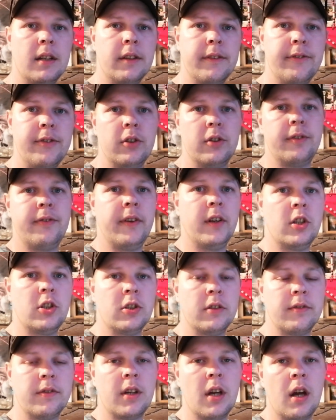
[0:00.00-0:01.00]
and a few
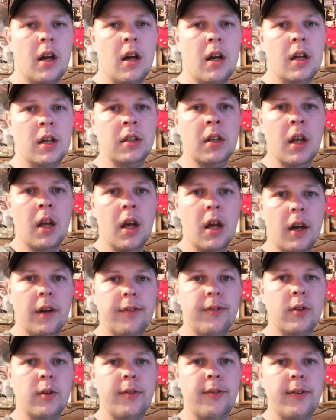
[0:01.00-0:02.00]
fish have gone, a
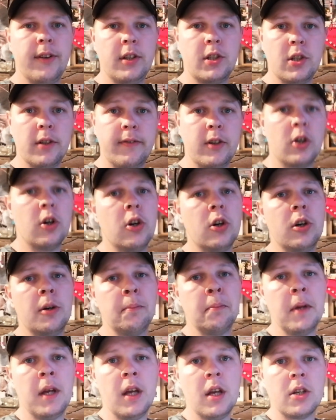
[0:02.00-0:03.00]
few fish have
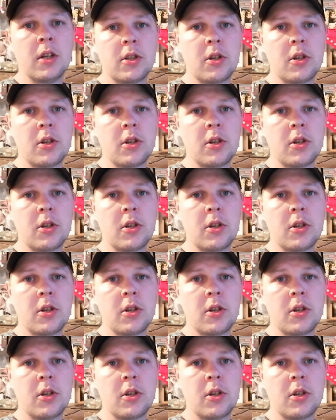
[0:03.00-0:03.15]
come.